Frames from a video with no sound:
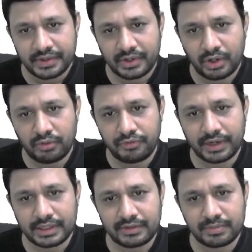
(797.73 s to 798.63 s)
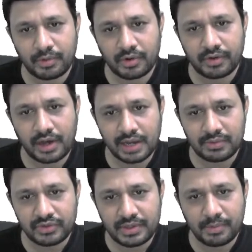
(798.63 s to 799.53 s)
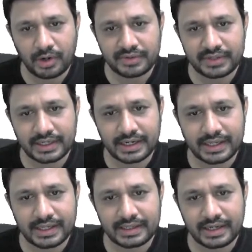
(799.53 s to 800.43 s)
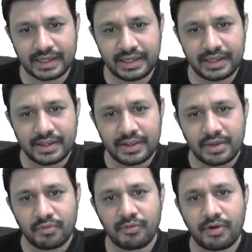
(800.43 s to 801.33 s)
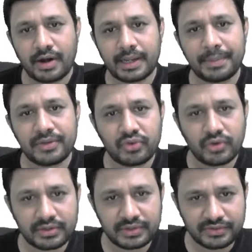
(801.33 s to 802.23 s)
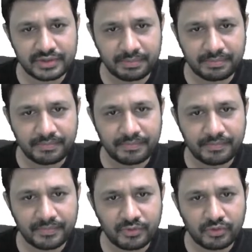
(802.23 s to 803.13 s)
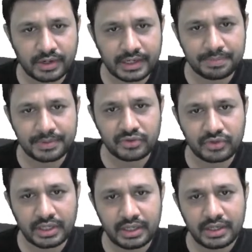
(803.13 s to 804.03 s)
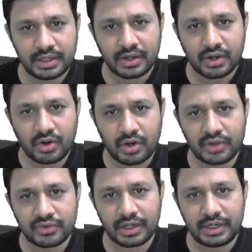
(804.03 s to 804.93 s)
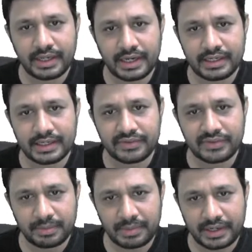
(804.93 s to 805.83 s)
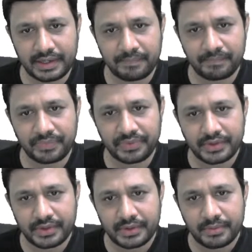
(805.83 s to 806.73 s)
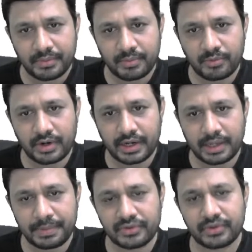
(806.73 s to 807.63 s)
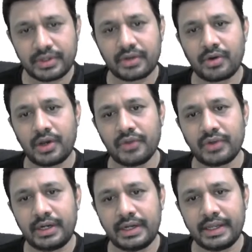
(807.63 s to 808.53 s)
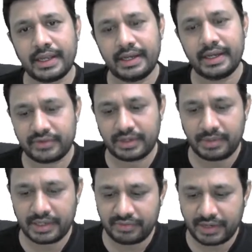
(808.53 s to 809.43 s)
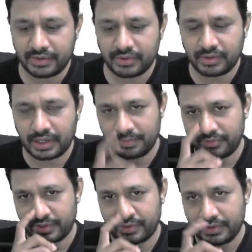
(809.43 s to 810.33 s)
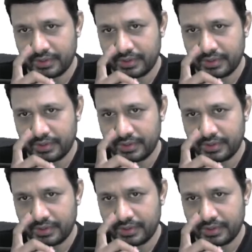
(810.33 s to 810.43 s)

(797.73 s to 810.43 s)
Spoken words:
Now, for this ROC mod Z greater than 3, what happens to our system? What happens to the causality and stability? What happens to the causality and stability we have to observe.